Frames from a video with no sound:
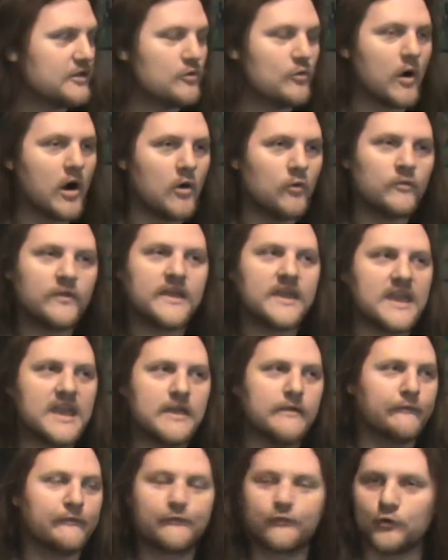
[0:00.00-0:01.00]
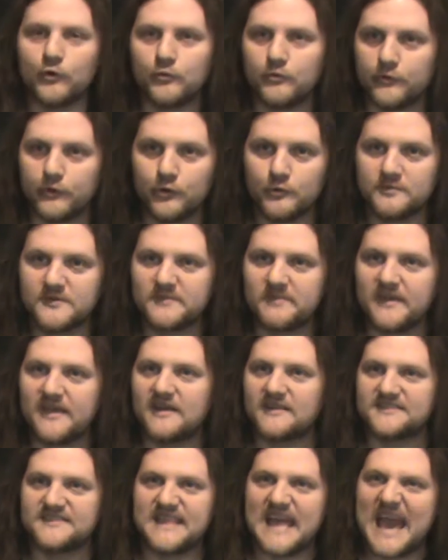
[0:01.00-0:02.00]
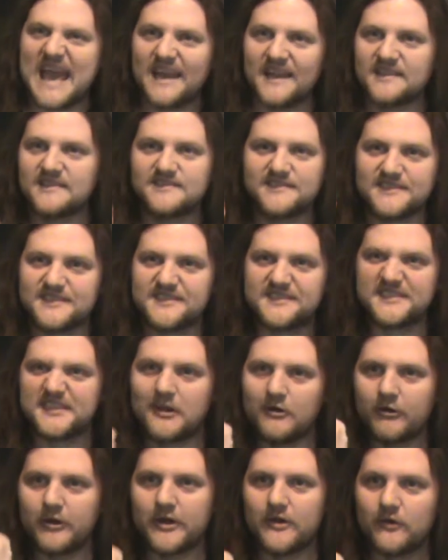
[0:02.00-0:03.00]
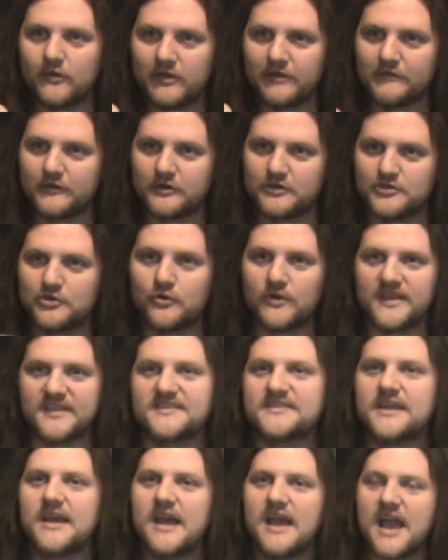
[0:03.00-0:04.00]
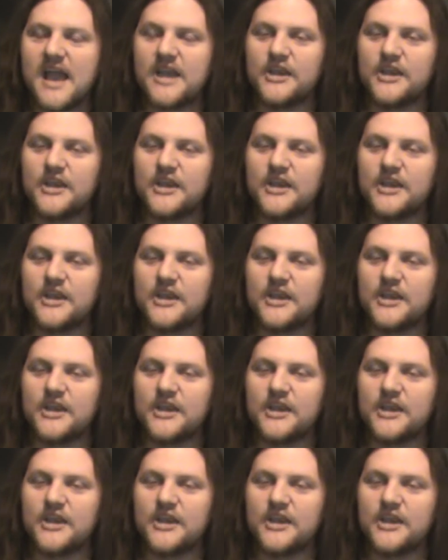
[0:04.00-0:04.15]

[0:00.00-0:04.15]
you only eat Fruit Loops because that is the cereal of your choice,